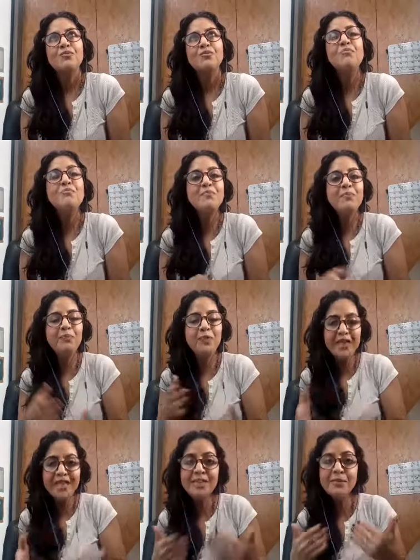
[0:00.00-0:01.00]

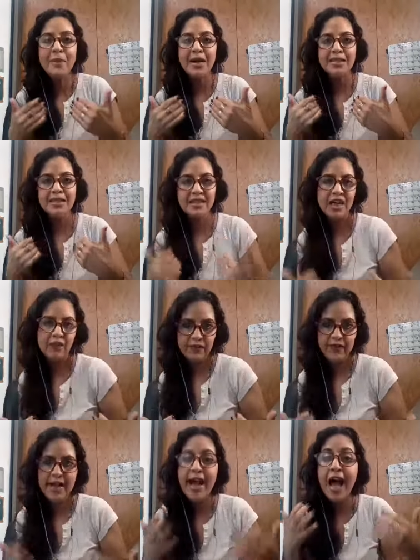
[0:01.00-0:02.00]
being myself,
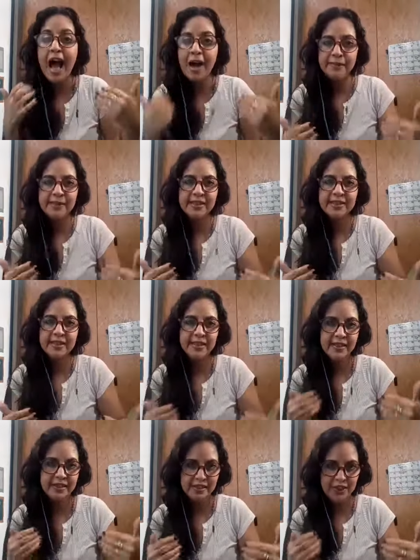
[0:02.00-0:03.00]
I have been as a
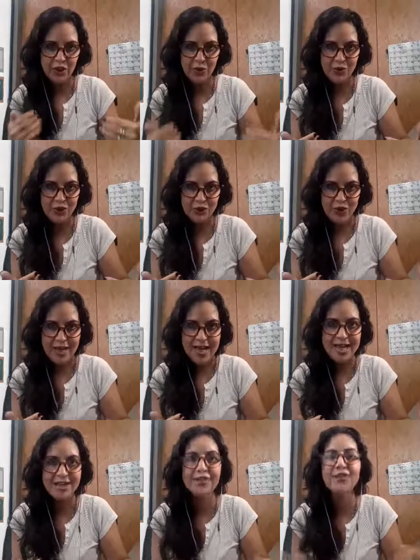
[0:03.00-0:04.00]
healing coach,
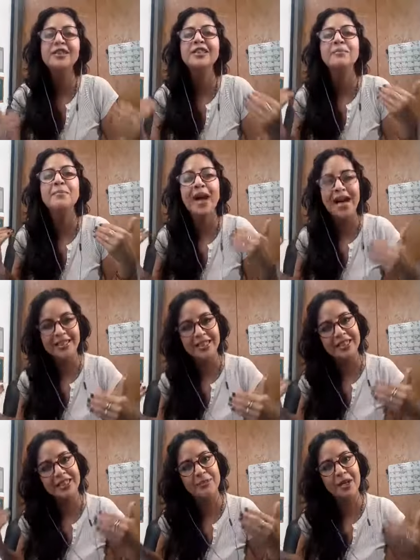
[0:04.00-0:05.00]
and feeling bad
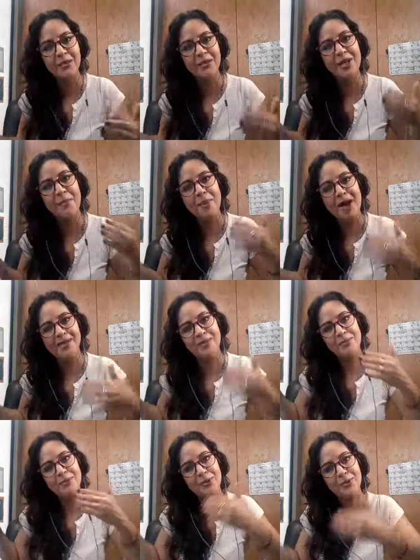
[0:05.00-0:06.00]
doesn't make me a bad
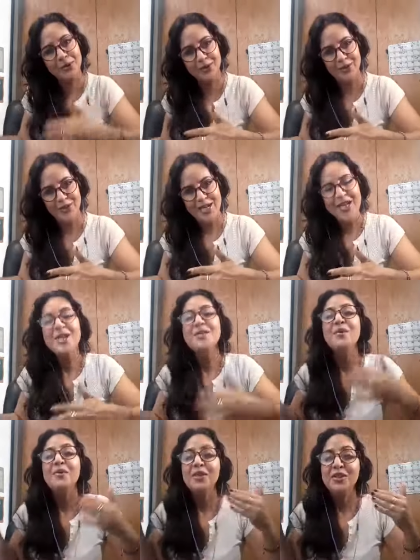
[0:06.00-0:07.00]
person.
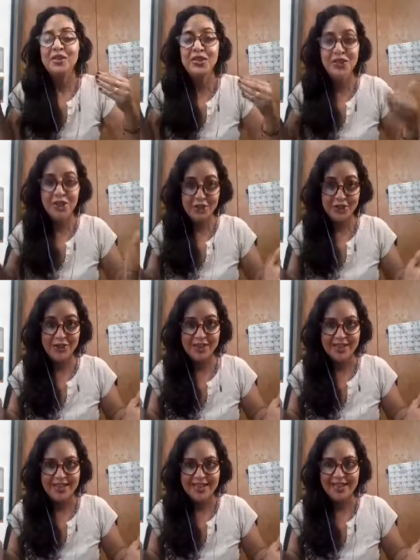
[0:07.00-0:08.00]

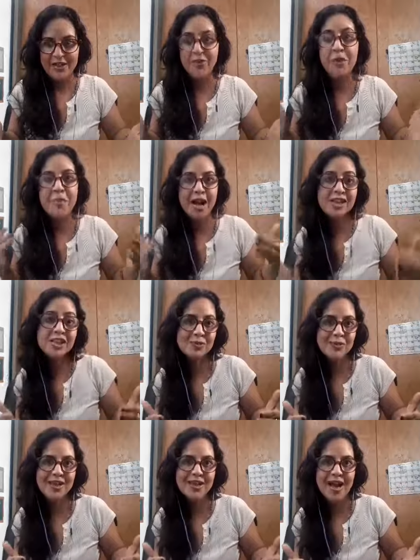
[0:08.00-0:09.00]
Just reminds
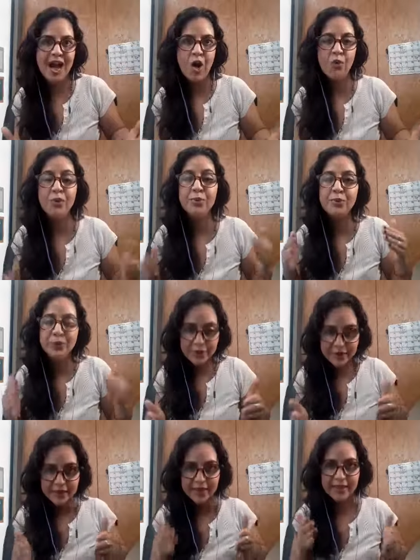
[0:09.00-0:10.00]
me how
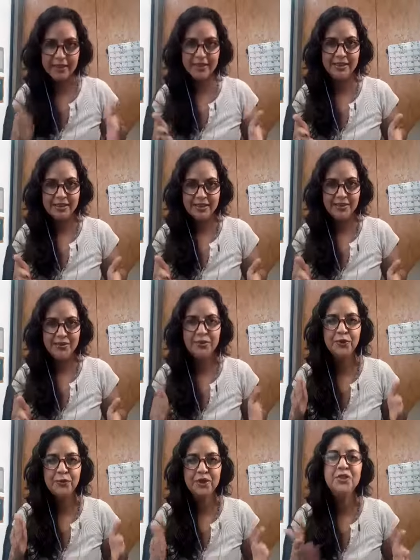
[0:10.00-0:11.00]
important it is
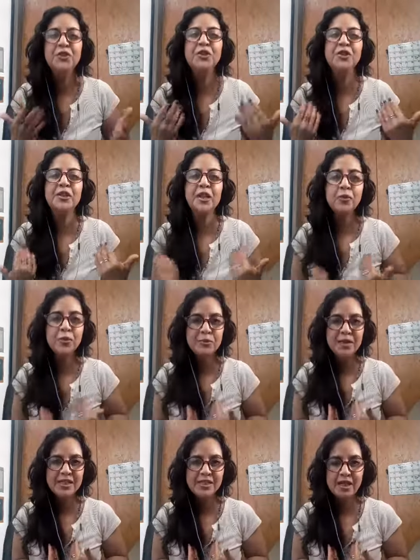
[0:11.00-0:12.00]
for me to connect with
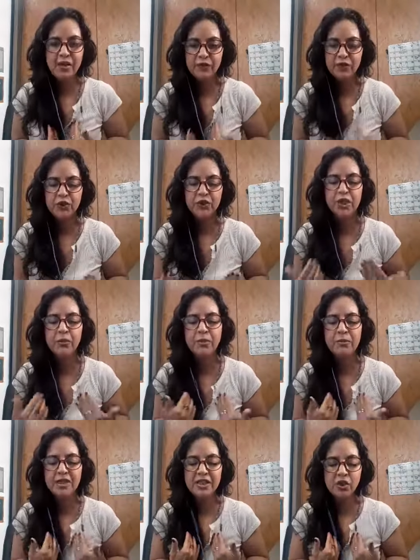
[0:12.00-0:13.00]
myself, to connect with
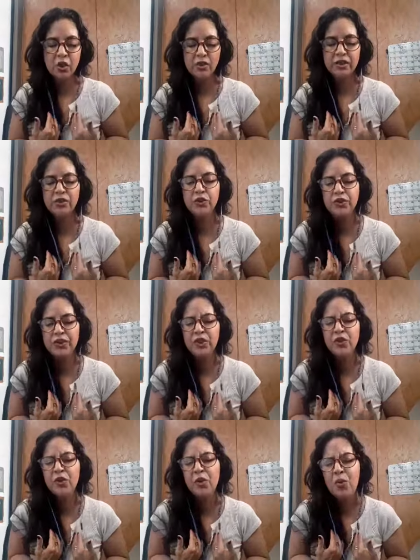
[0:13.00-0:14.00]
myself, and to say,
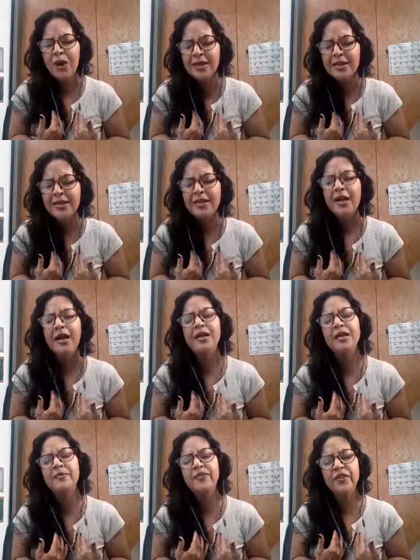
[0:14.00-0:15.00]
you know what, I
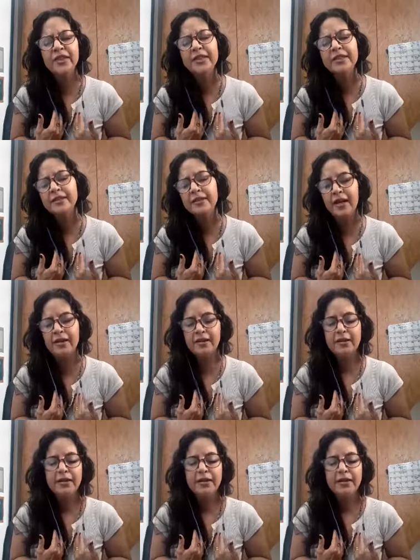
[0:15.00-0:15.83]
am feeling sad,